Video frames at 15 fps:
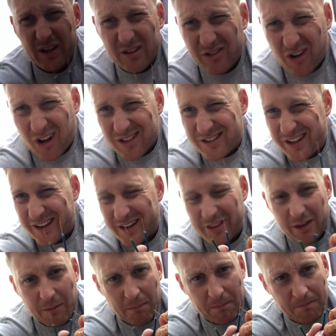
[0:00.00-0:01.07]
think it's called tinning
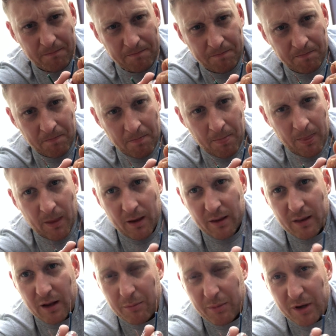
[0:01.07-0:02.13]
them.
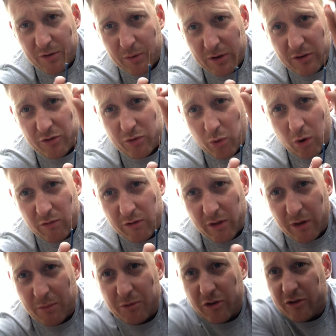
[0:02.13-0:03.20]
Then it makes when you're soldering
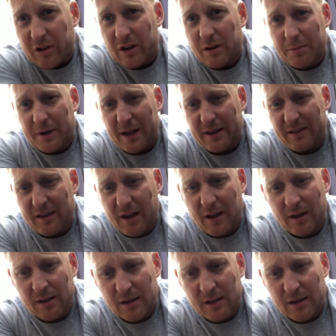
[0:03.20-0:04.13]
them just a little bit easier.